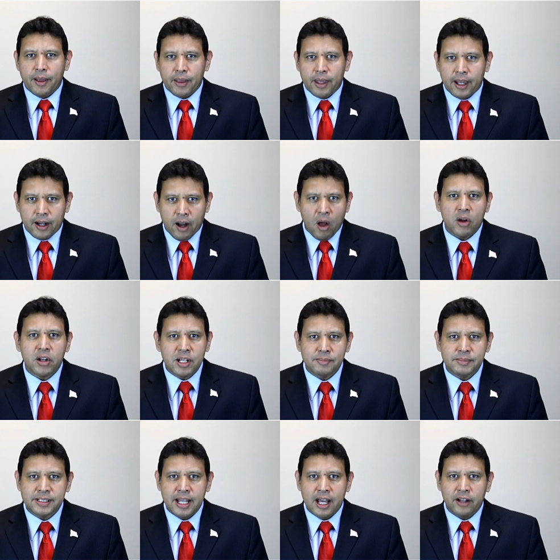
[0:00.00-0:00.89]
It all
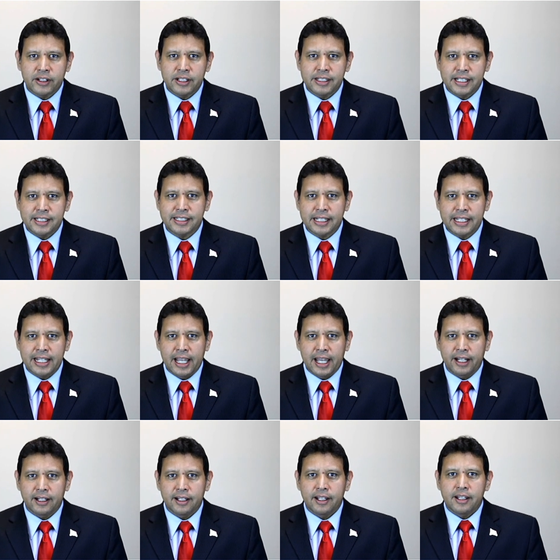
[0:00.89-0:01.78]
comes down to this
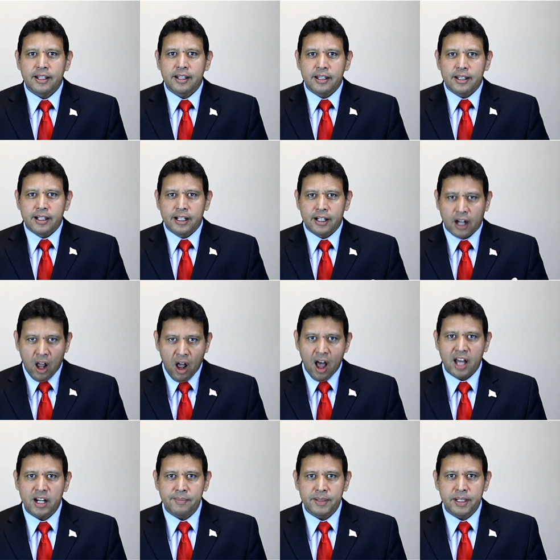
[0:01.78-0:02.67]
again.
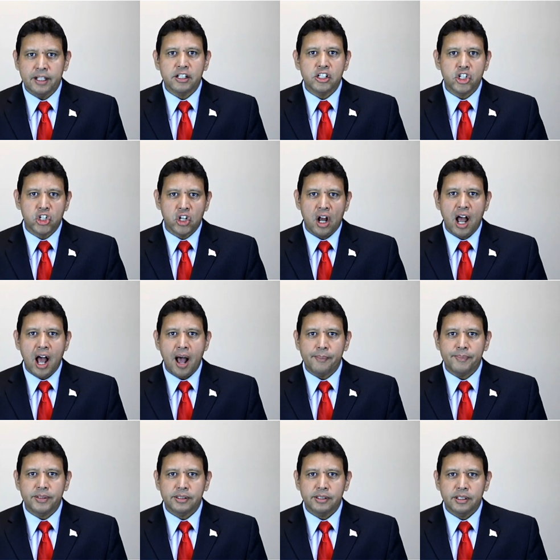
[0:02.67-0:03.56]
Economy,
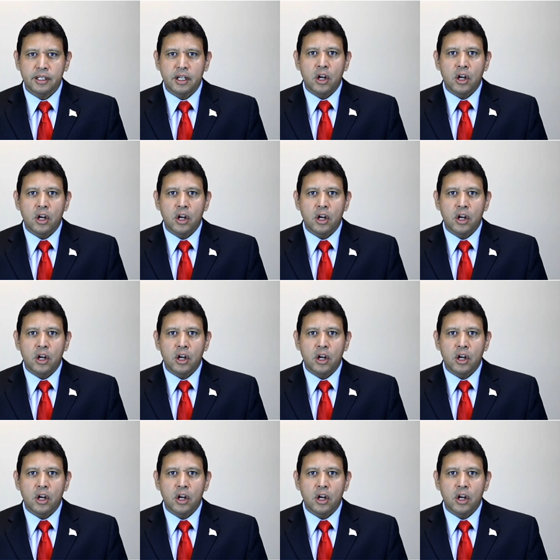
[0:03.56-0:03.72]
jobs.